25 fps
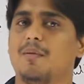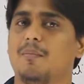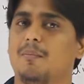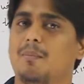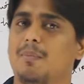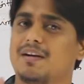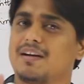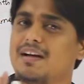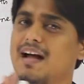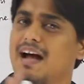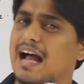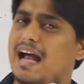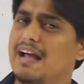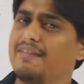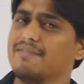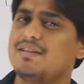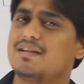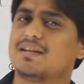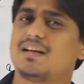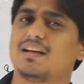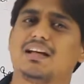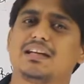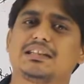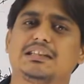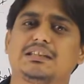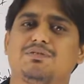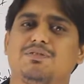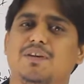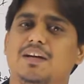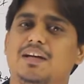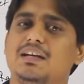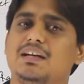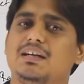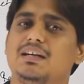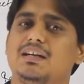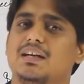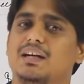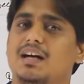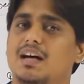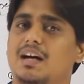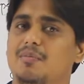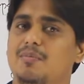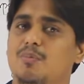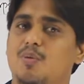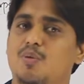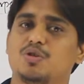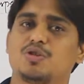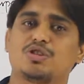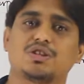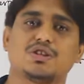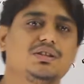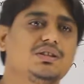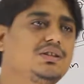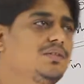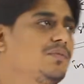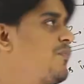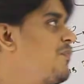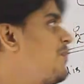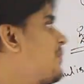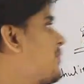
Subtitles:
but I will classify motion